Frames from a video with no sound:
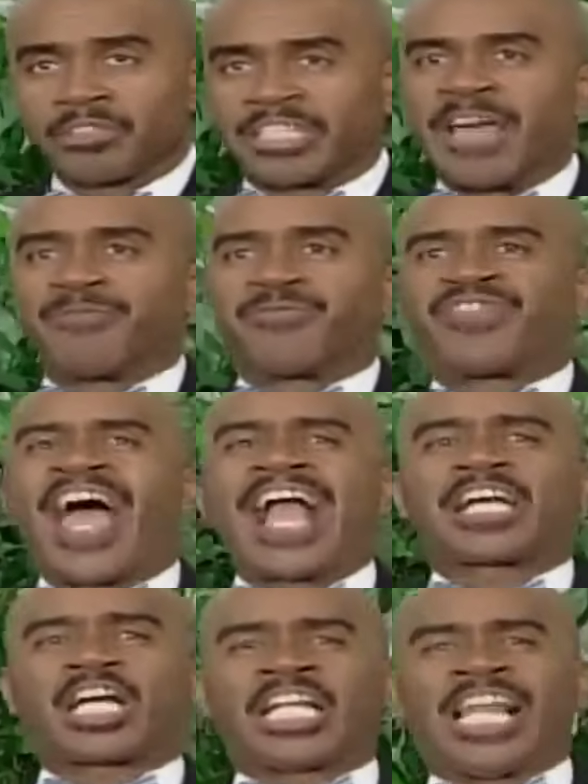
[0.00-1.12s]
Get that
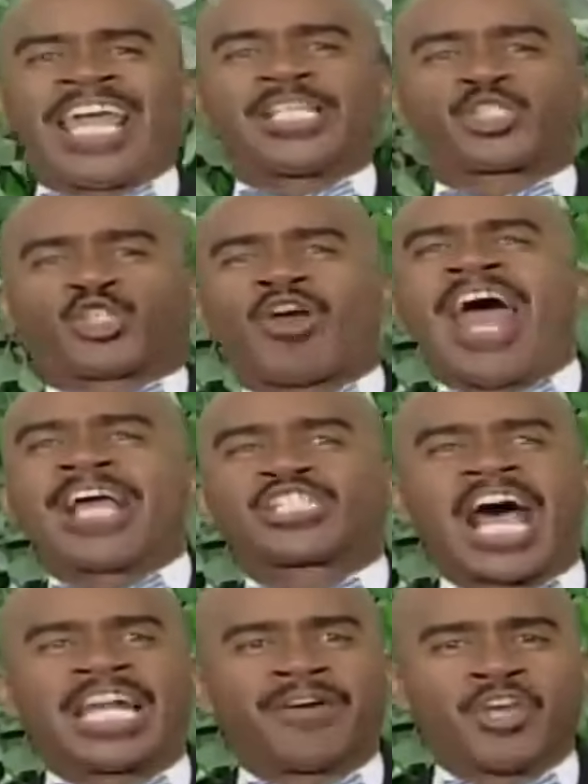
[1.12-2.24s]
clay trash
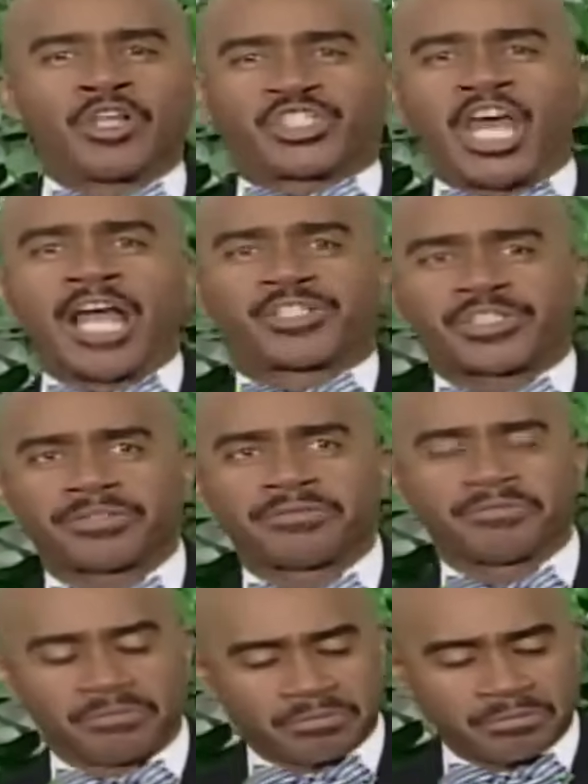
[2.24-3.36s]
out of your church. Get him
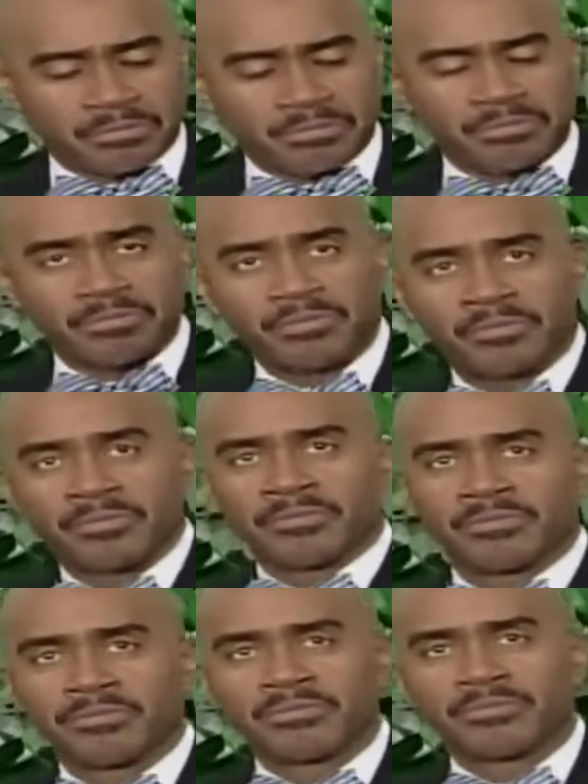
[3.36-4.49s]
out. That's
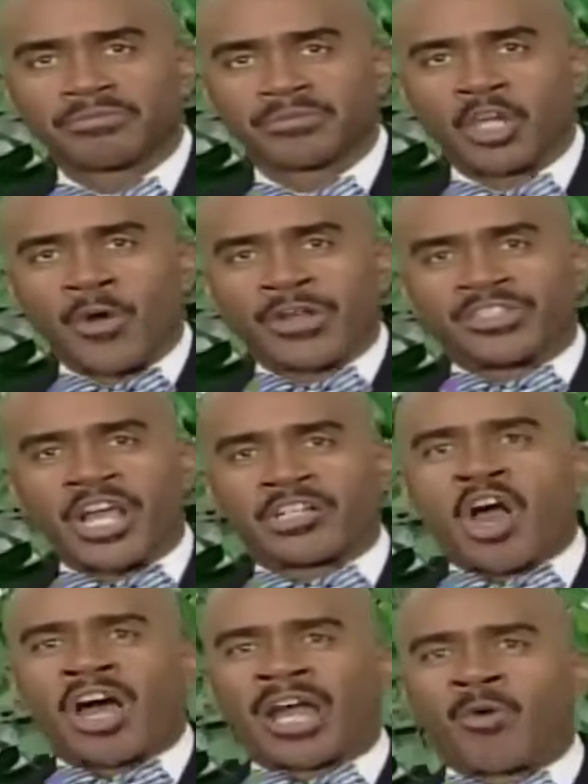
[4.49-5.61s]
right. Glory to
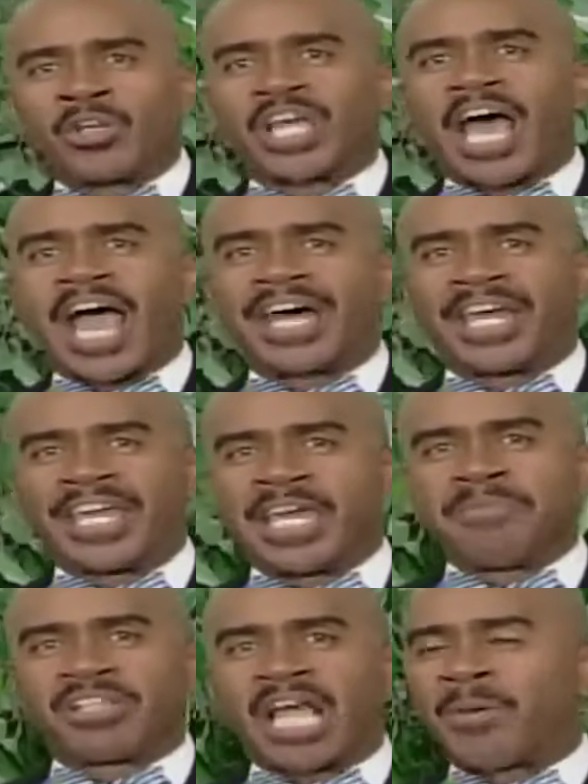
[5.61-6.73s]
God, I wish I had an
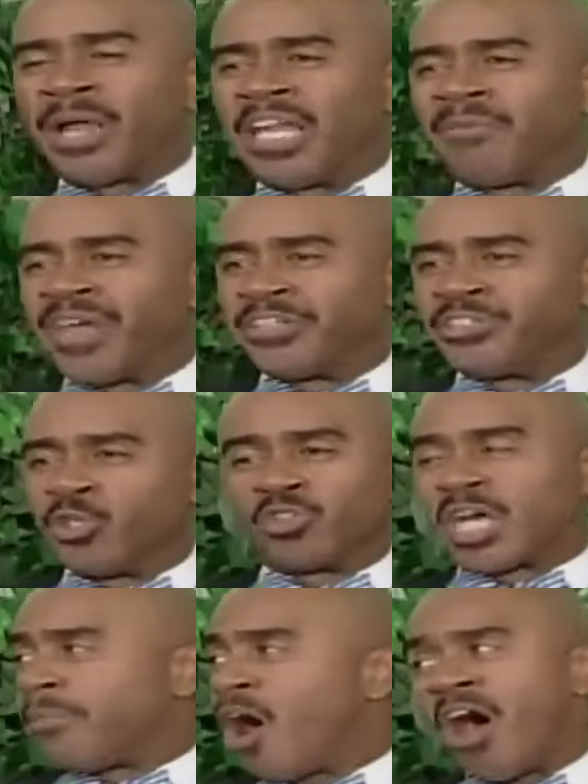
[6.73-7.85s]
image. I would love to do
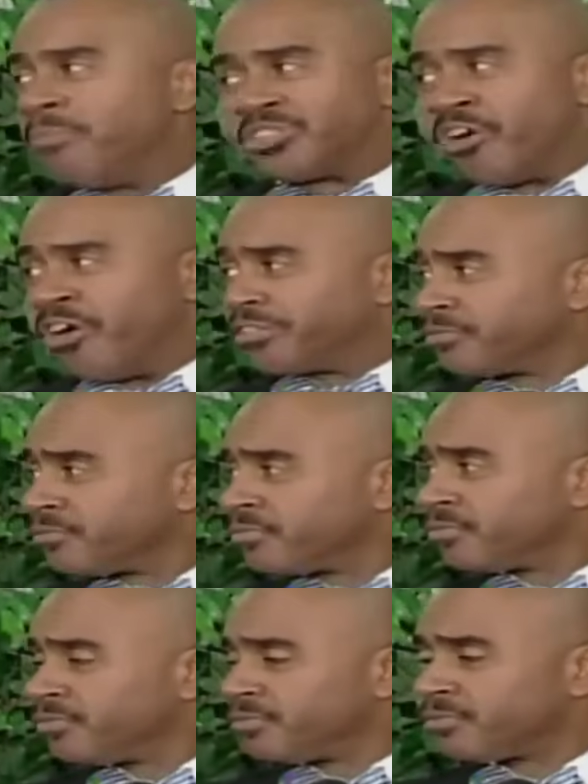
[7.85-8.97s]
some harm to it. That's
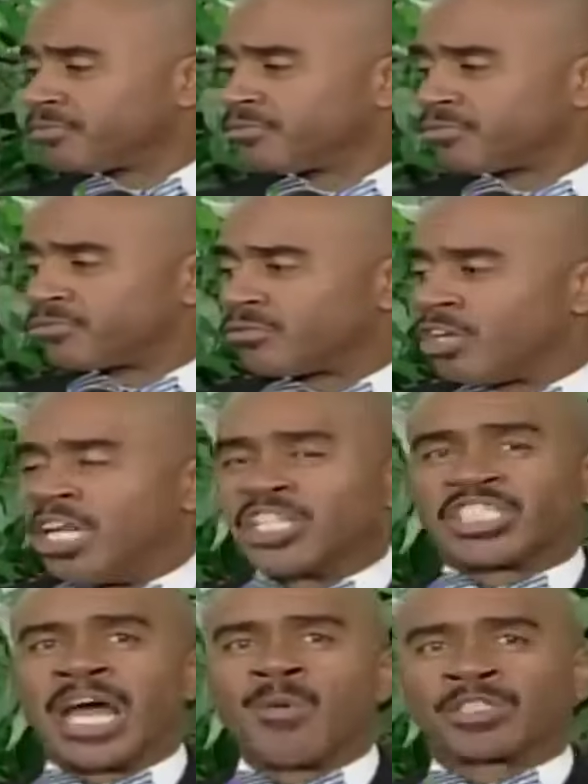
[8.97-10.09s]
right.
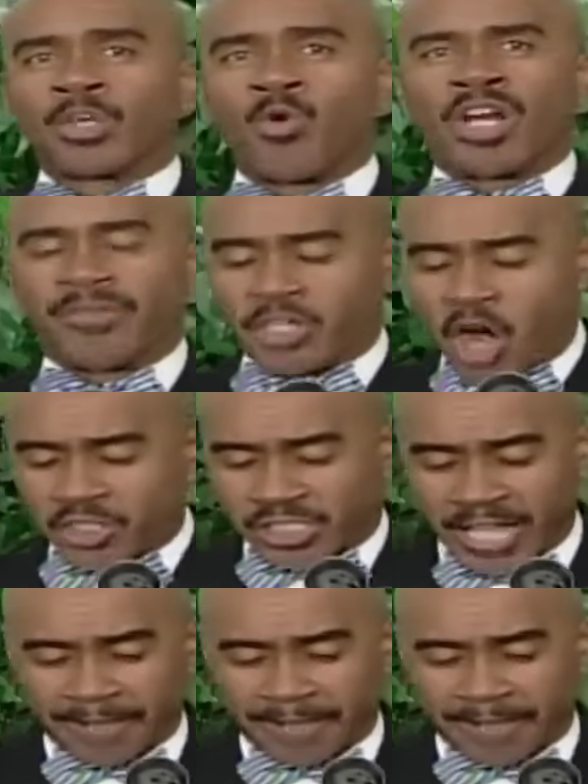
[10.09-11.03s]
Listen at what the word of God says.